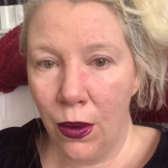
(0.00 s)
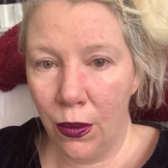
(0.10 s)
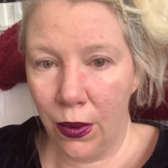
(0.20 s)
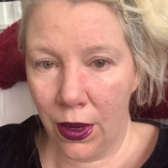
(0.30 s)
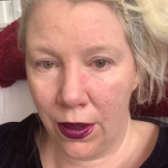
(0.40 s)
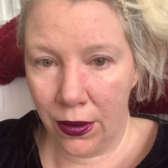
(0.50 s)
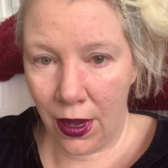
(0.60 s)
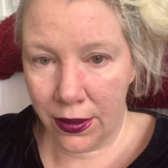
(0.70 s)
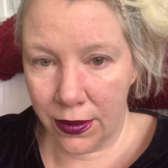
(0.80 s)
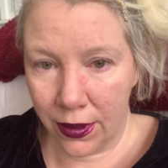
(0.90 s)
where they're
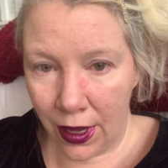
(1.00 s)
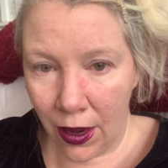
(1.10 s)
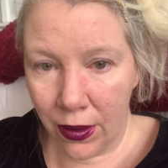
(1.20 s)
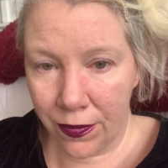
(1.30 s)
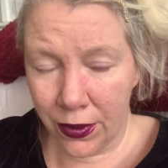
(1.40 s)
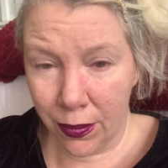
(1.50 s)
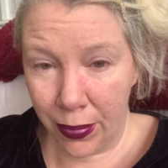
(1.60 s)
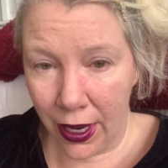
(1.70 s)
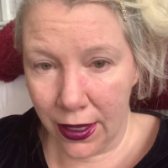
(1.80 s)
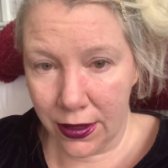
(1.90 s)
not caring for the
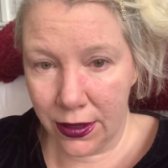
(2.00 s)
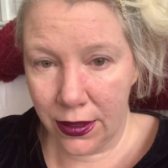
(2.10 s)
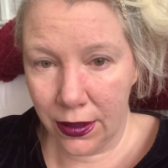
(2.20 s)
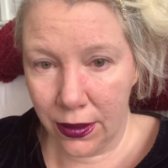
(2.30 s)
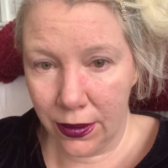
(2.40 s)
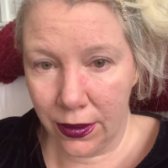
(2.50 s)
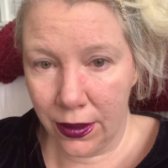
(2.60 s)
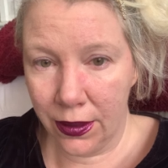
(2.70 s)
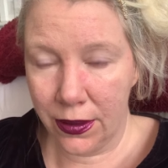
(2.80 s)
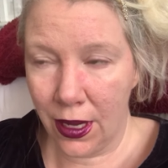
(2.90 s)
pets
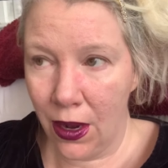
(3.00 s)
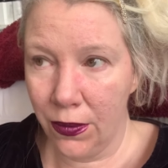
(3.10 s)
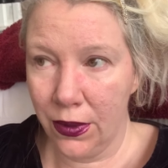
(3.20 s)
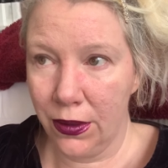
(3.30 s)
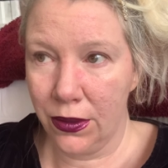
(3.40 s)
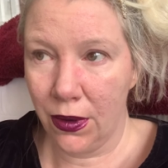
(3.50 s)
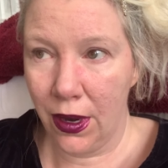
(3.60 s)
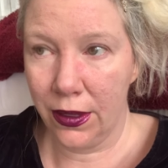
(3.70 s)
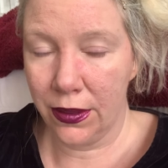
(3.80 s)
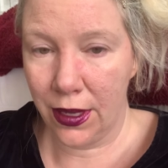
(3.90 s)
and the tone that they're
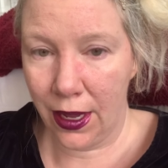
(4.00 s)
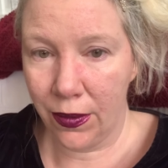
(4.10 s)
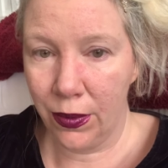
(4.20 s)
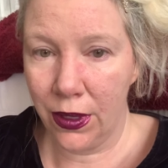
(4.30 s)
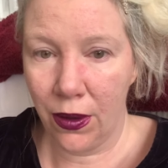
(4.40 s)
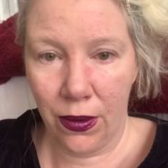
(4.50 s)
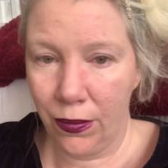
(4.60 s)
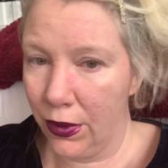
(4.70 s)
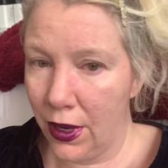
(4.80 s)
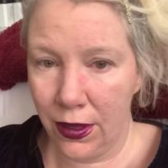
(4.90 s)
trying to take. And we know
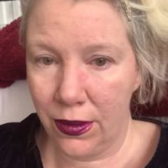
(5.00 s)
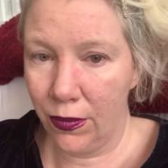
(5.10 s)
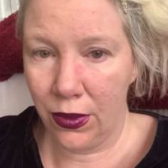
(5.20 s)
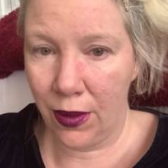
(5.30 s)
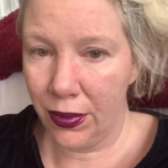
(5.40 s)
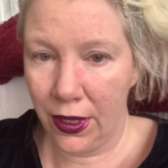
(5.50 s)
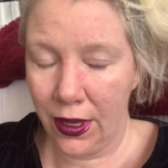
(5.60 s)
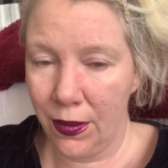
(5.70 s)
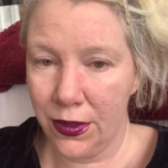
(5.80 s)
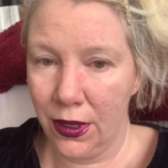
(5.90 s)
we're not we're not playing
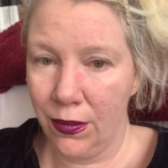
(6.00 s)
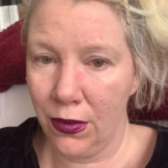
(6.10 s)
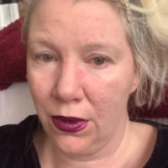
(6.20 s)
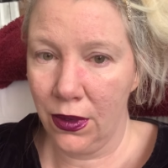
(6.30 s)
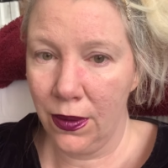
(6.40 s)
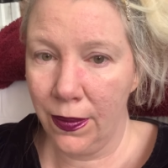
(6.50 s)
games anymore.